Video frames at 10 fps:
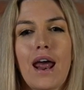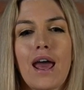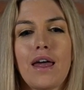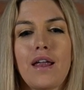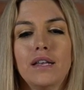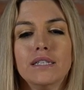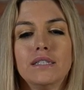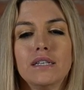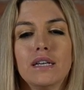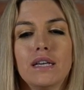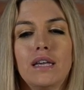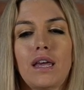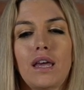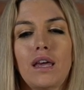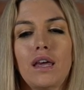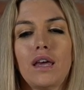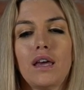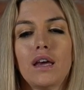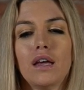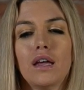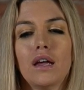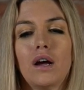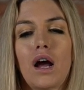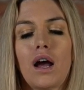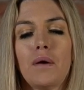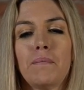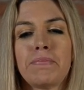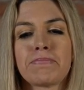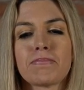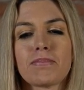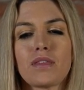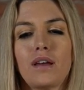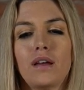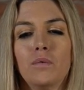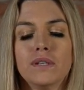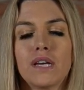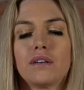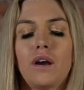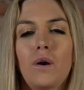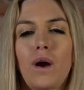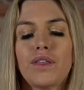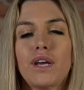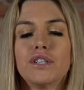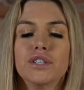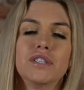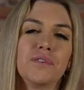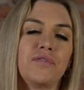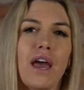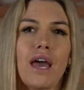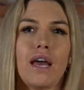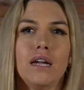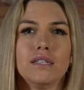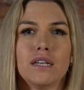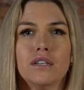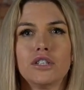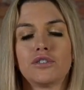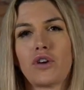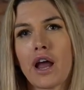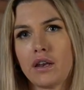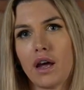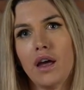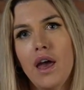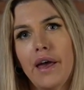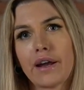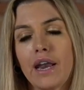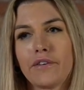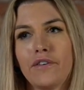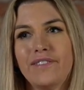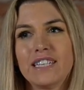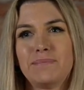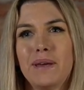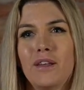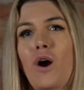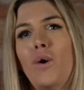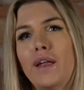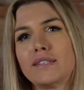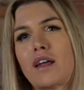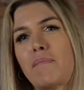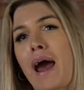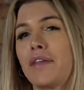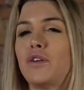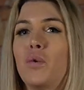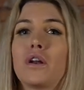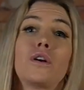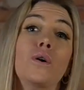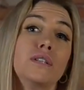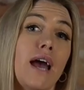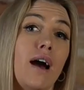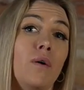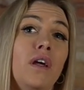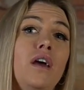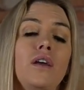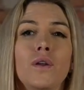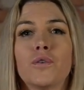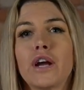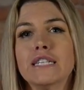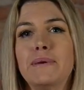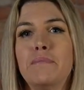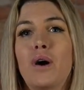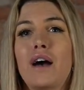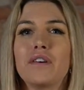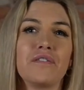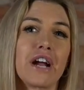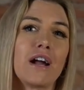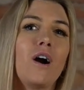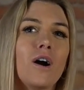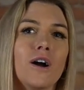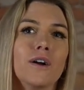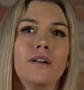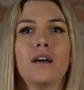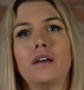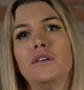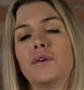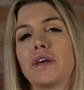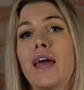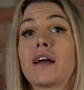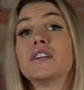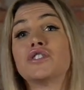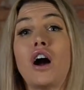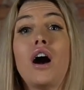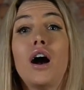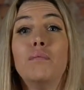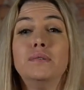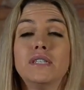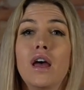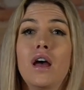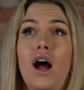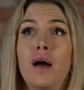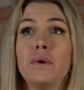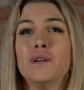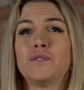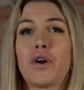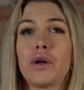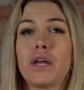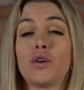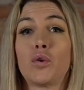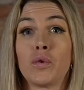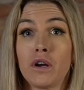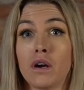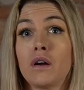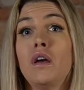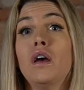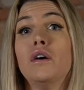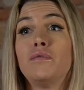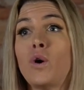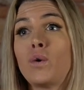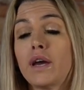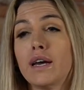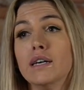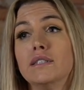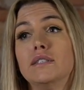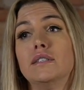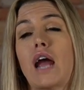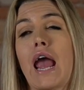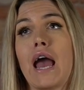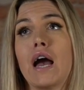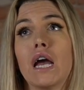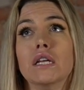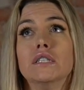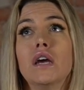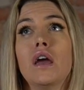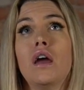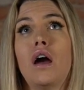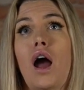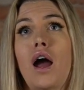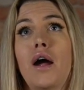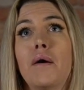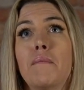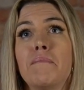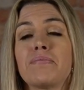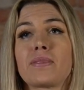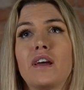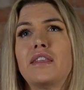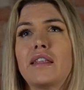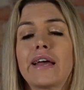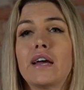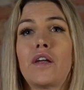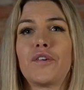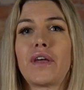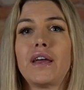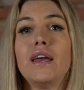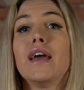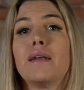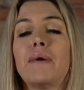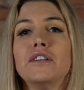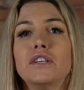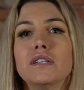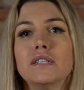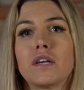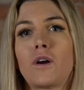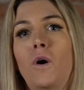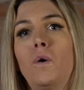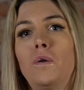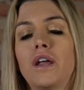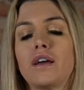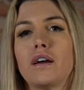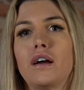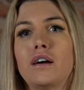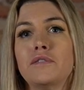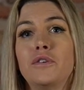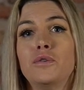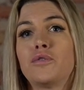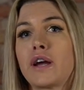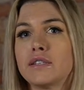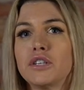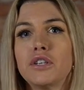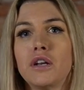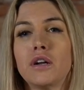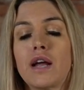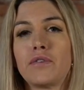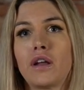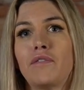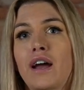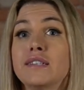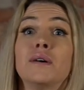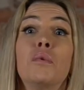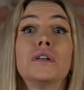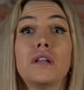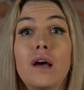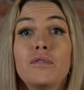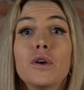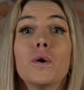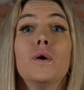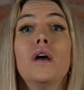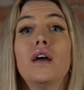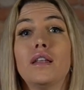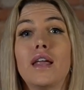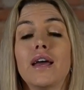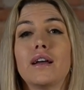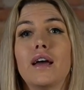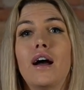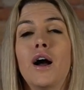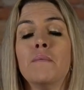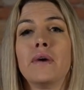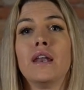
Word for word: and he um, was like, no, I think it's just a phase and just trying to kind of convince me that, oh, that's not a path you want to go down. You know, trans people have it very hard. You know, they can't get jobs. Um, he was very like career focused and um, then like another thing he had mentioned he's like oh like if you transition you're never going to find someone to love you like um